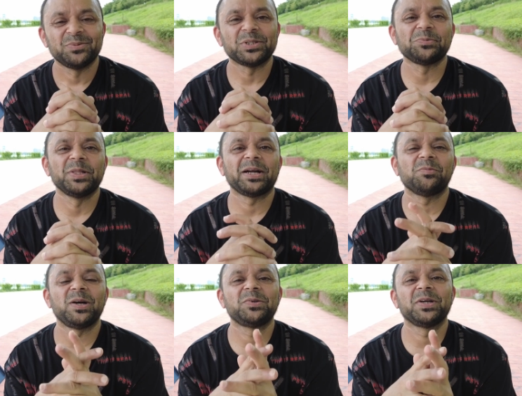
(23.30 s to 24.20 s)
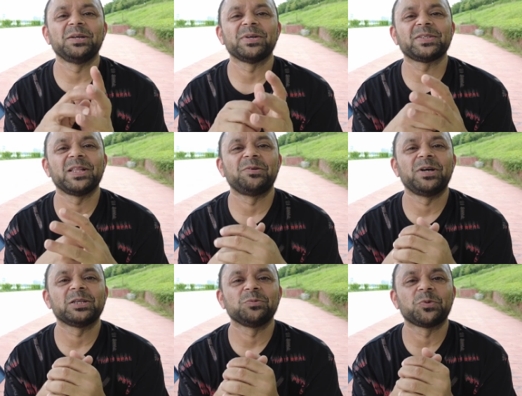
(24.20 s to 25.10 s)
Bismillahirrahmanirrahim. Assalamu
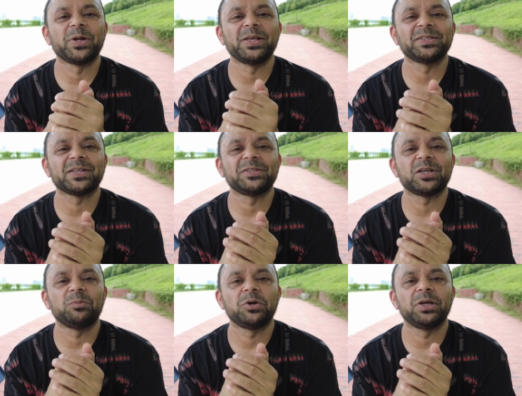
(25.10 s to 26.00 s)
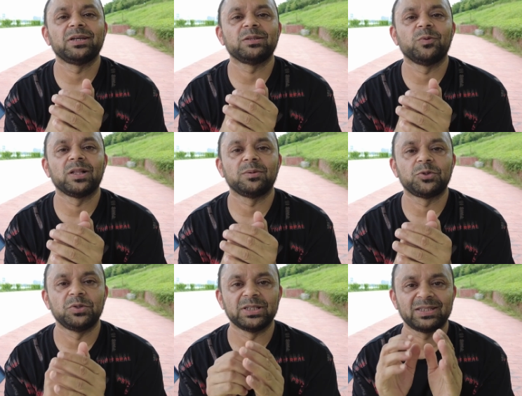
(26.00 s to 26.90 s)
alaikum. Greetings, AliShanMao here, and welcome
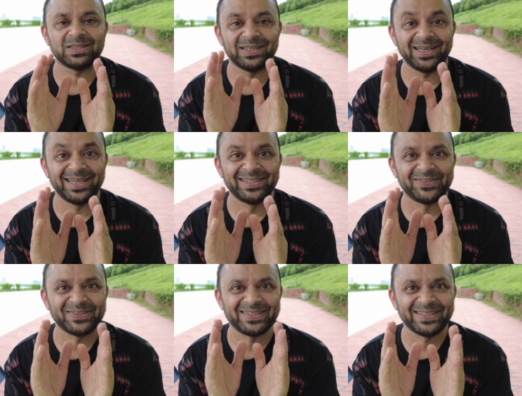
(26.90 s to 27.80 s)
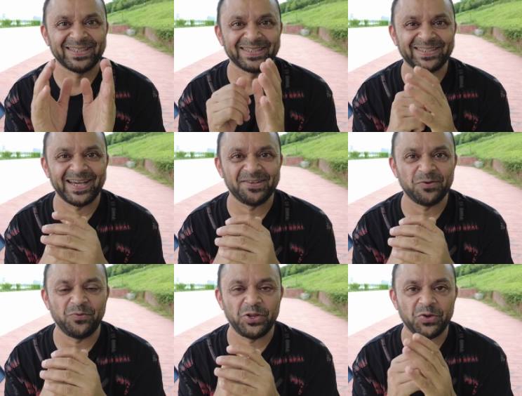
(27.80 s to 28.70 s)
to this interesting and
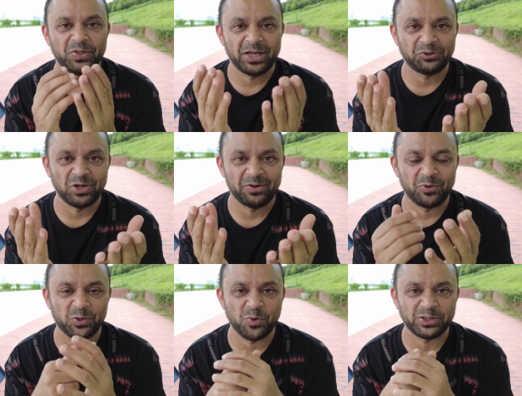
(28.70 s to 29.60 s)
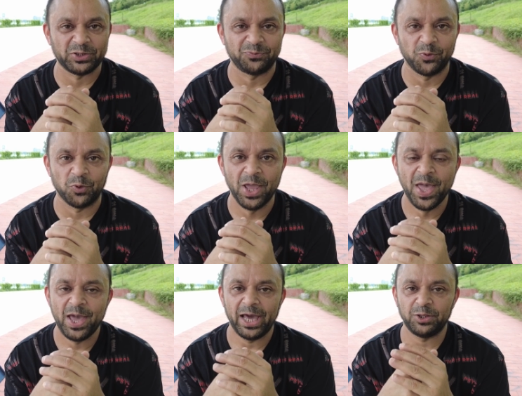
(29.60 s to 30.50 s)
exciting video that you have requested for,
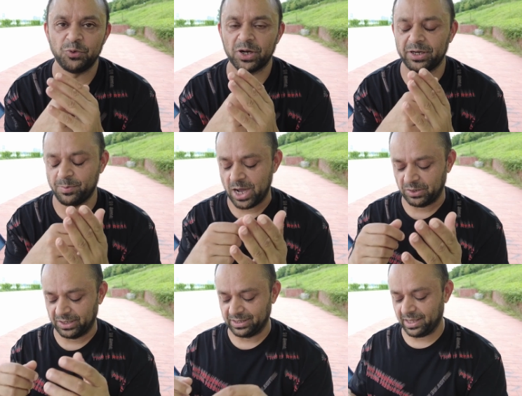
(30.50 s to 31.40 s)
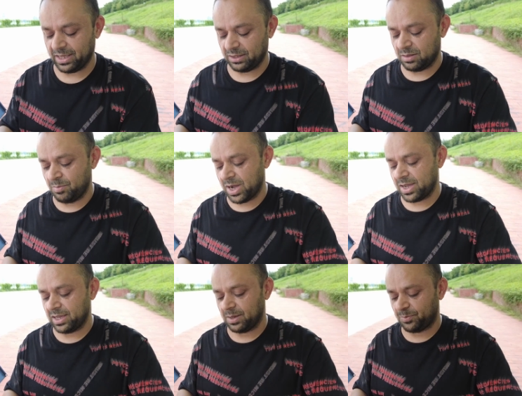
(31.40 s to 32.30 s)
and you heard about it in
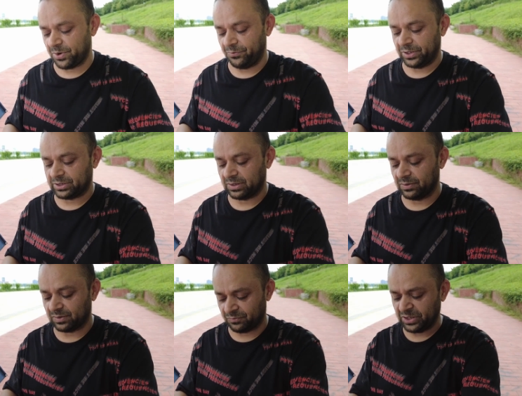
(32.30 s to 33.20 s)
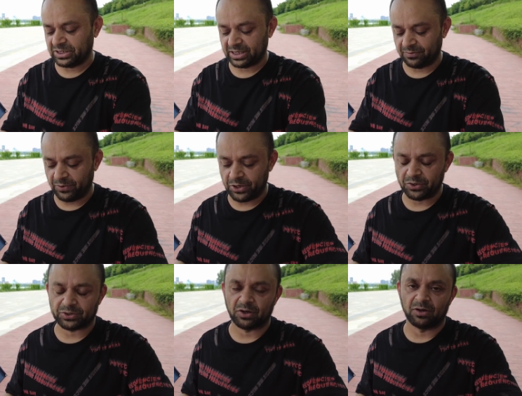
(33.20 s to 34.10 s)
my previous recent
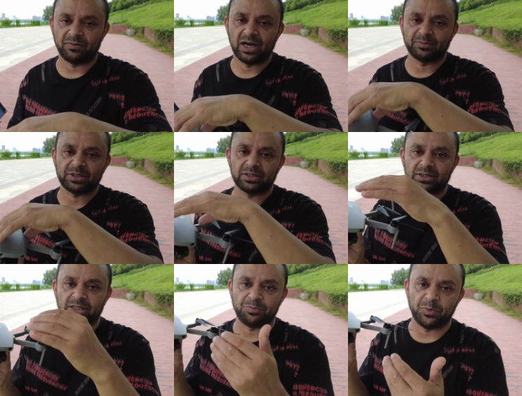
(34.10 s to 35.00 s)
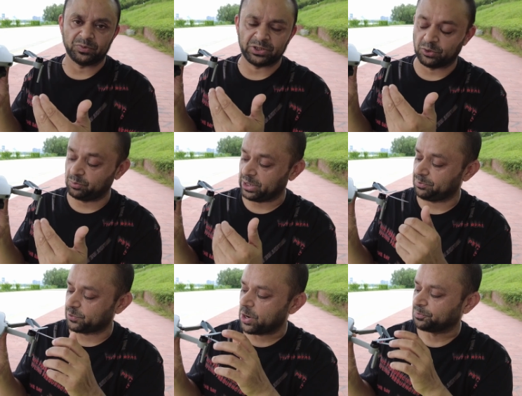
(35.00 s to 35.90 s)
videos of Hubsan Zino
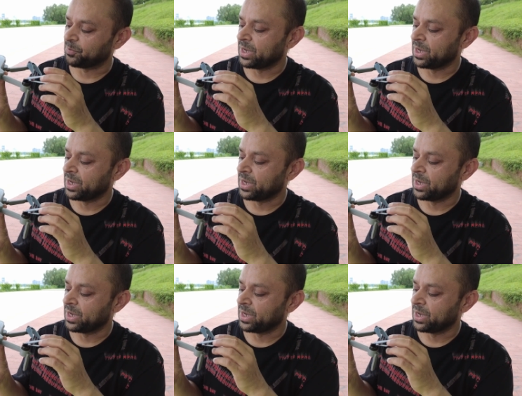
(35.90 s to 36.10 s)
Mini Pro.